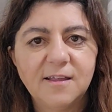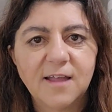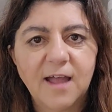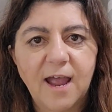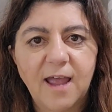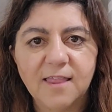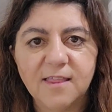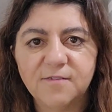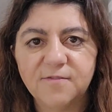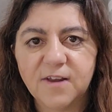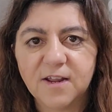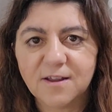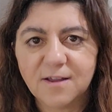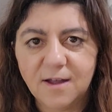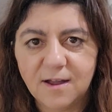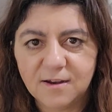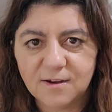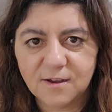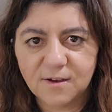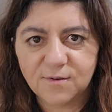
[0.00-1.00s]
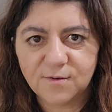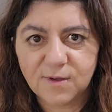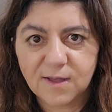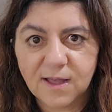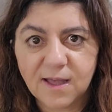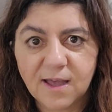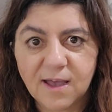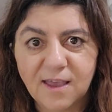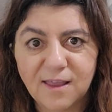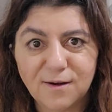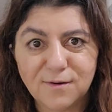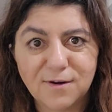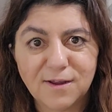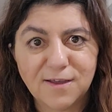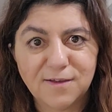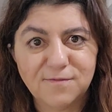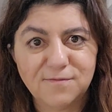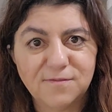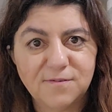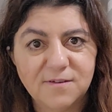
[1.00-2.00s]
I live in a condo, I don't
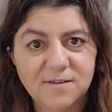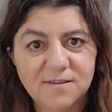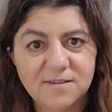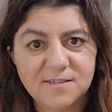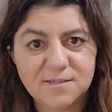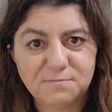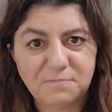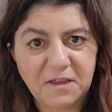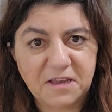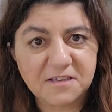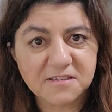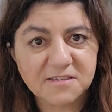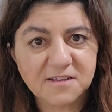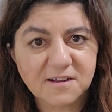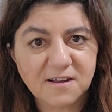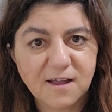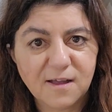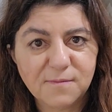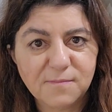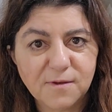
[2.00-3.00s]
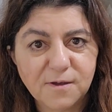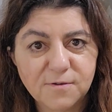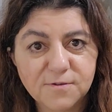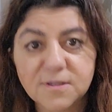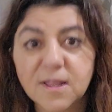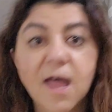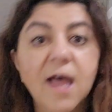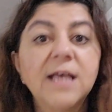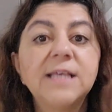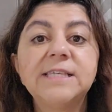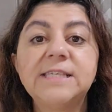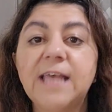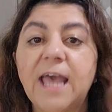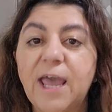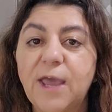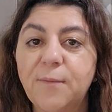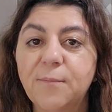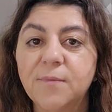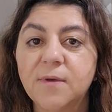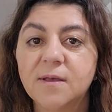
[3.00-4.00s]
have space to compost,
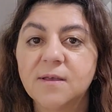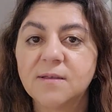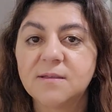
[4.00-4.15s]
same.